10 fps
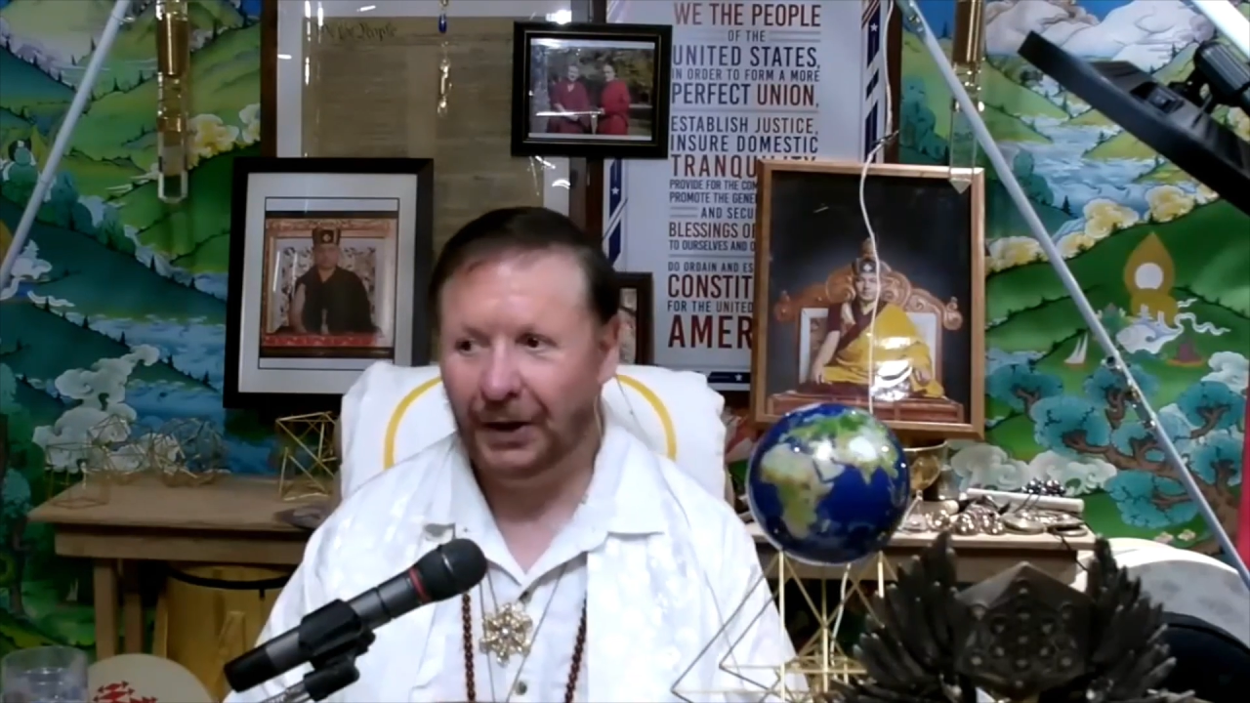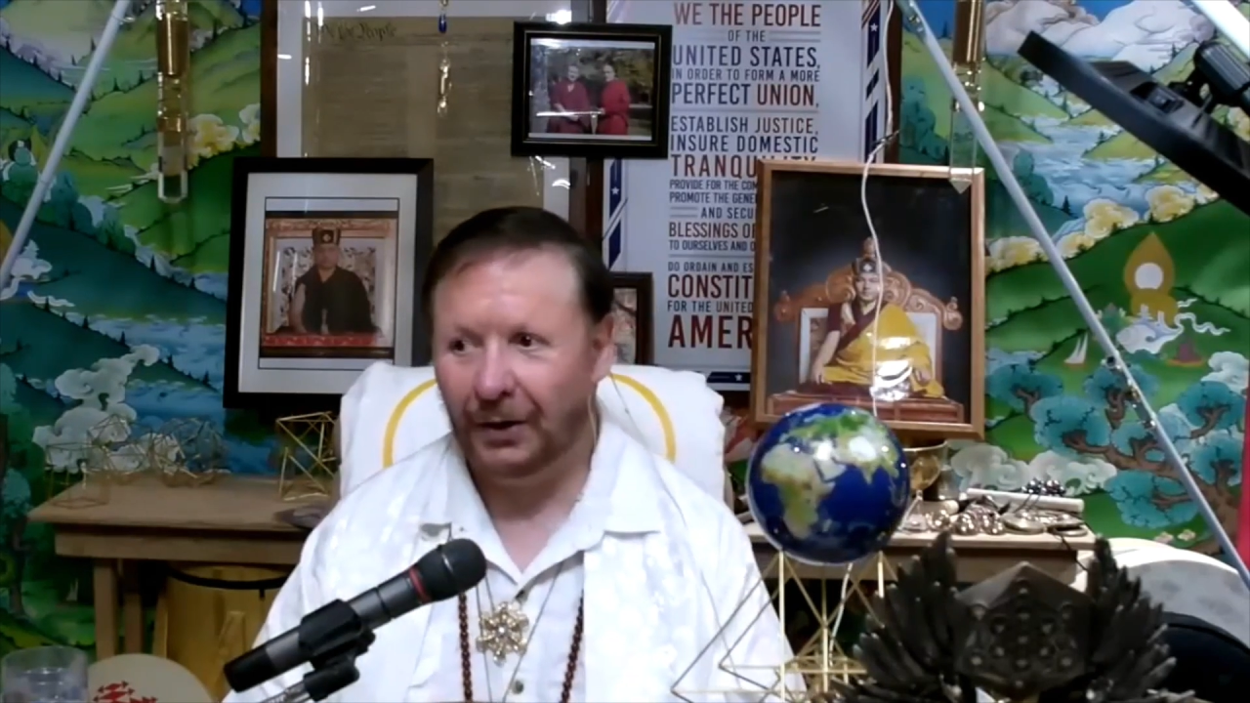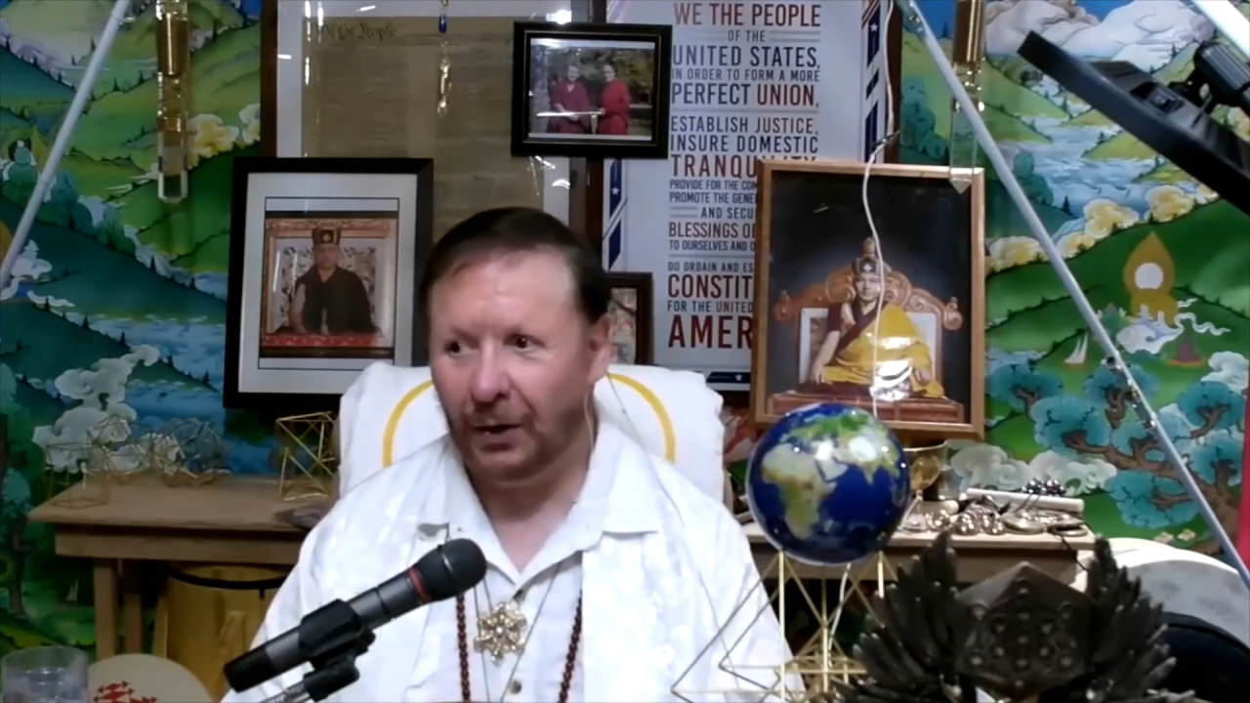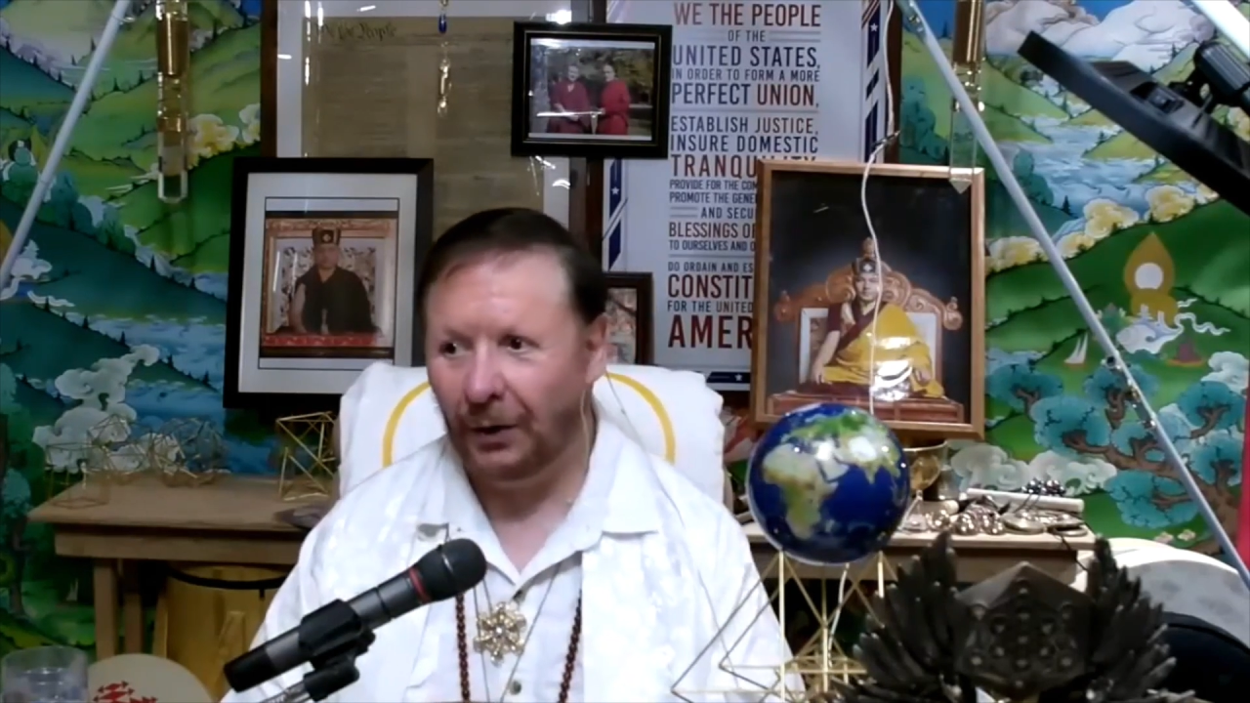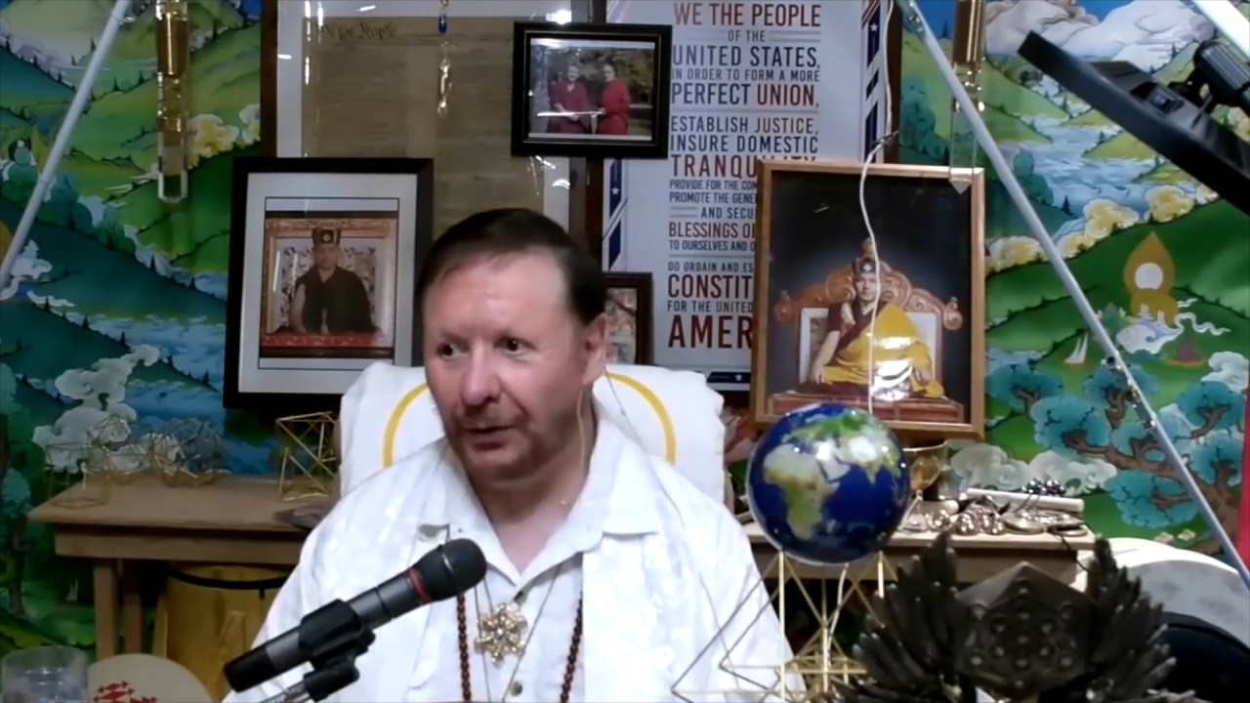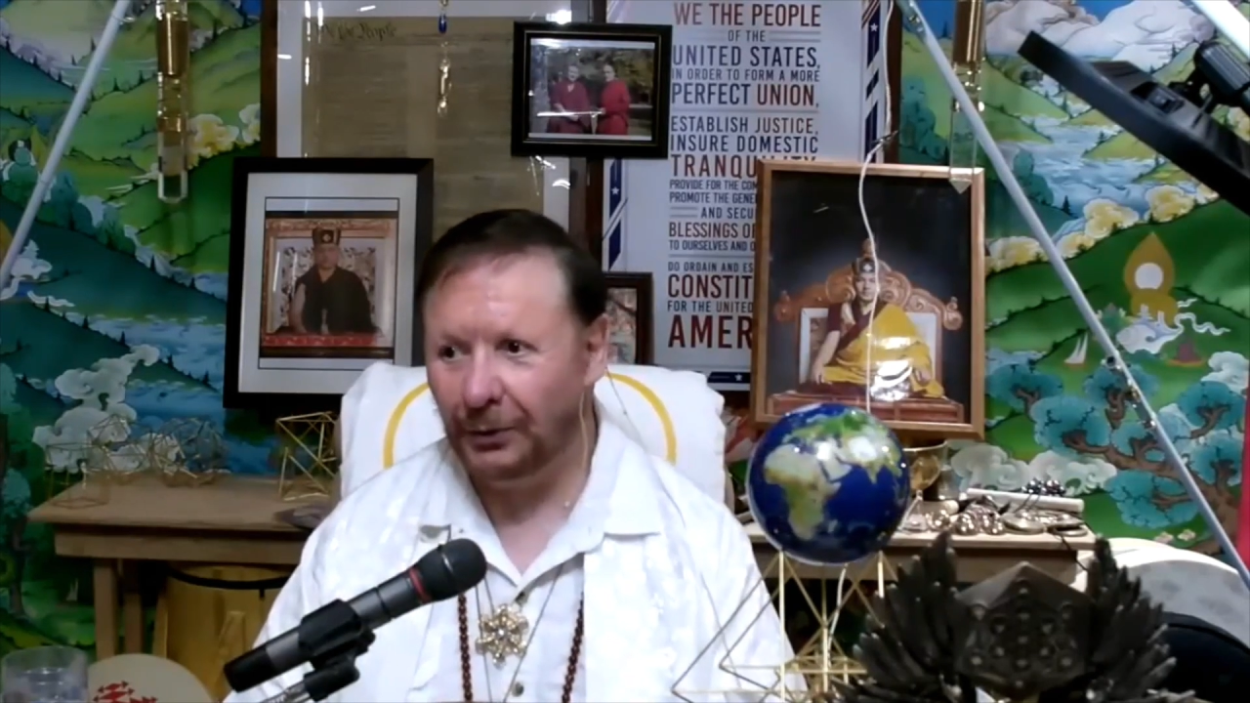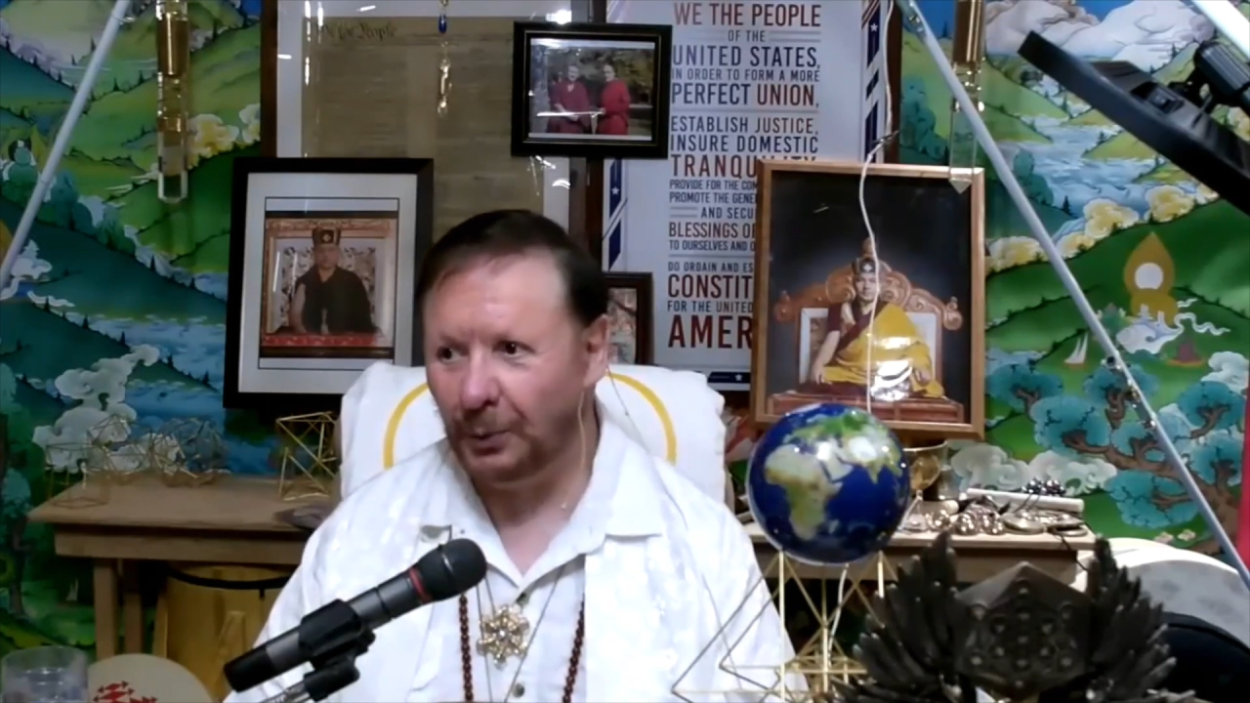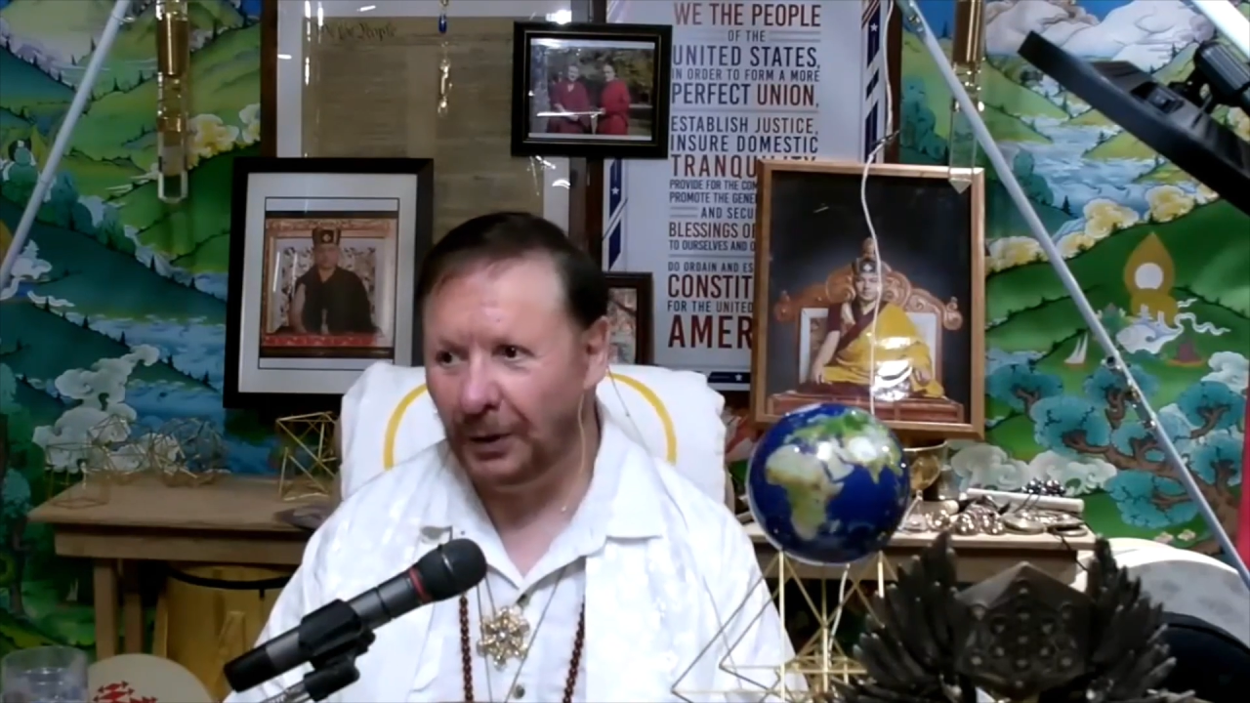all those